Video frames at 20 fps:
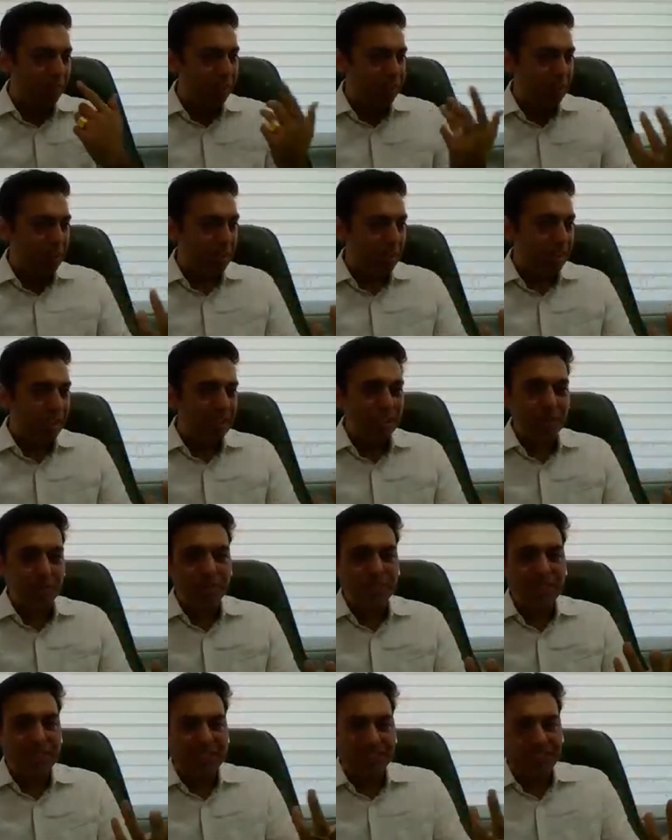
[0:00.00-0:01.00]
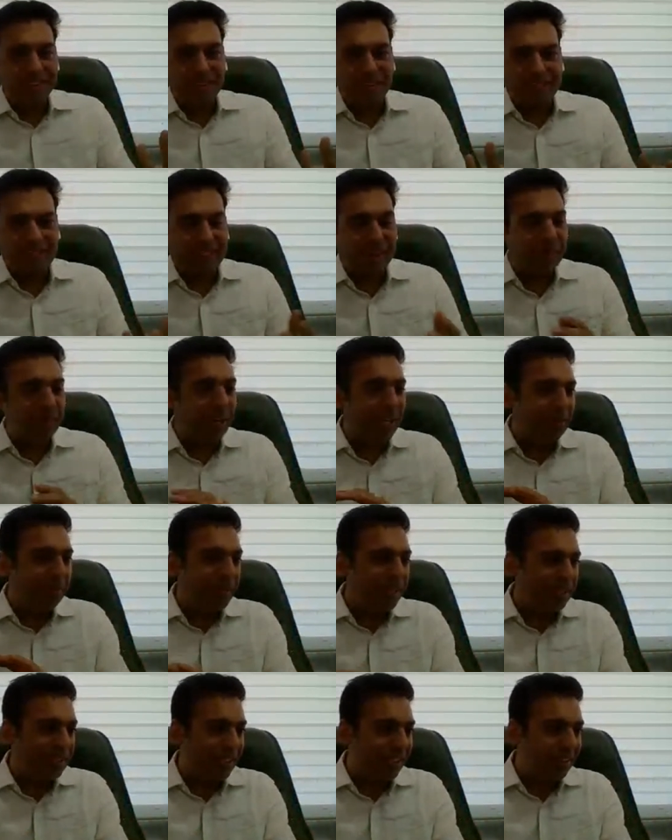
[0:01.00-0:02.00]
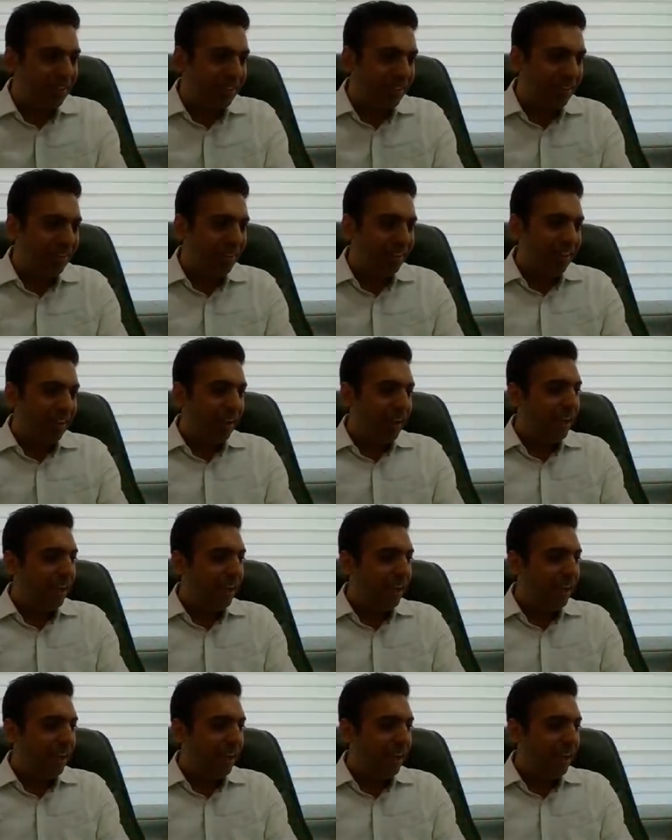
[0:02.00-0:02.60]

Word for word: with those S O Ps, their visa might be rejected,